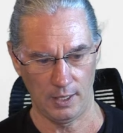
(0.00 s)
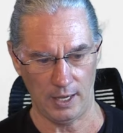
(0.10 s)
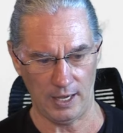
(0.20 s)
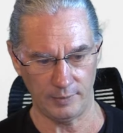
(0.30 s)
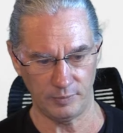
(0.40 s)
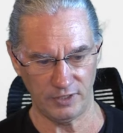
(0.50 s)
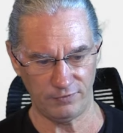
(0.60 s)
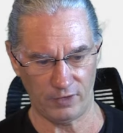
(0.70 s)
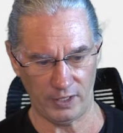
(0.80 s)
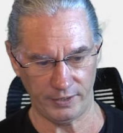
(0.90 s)
I'm
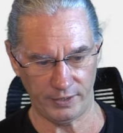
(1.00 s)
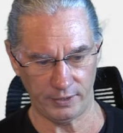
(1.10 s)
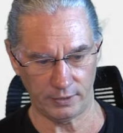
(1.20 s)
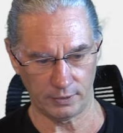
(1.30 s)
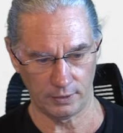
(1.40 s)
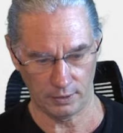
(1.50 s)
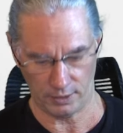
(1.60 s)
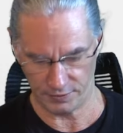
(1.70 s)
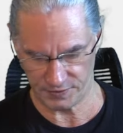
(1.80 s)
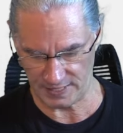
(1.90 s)
defining a
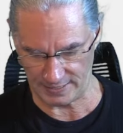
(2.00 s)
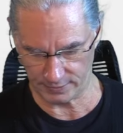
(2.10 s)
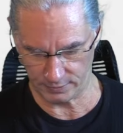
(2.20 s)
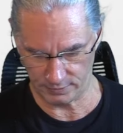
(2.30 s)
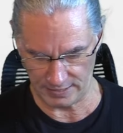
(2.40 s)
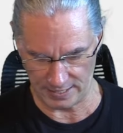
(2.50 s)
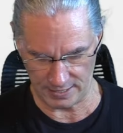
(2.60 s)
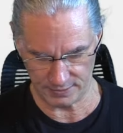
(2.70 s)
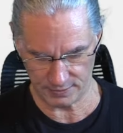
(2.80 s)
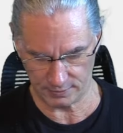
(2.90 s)
second
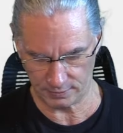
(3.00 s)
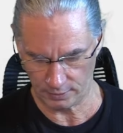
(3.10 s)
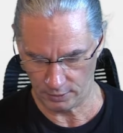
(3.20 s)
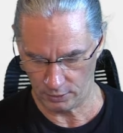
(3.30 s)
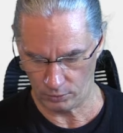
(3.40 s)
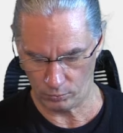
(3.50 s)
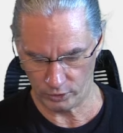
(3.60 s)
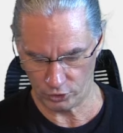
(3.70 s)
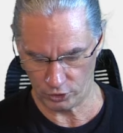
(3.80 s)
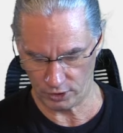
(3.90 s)
task,
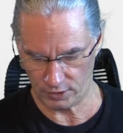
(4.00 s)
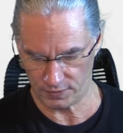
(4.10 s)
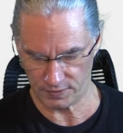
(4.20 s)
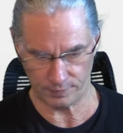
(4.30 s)
which is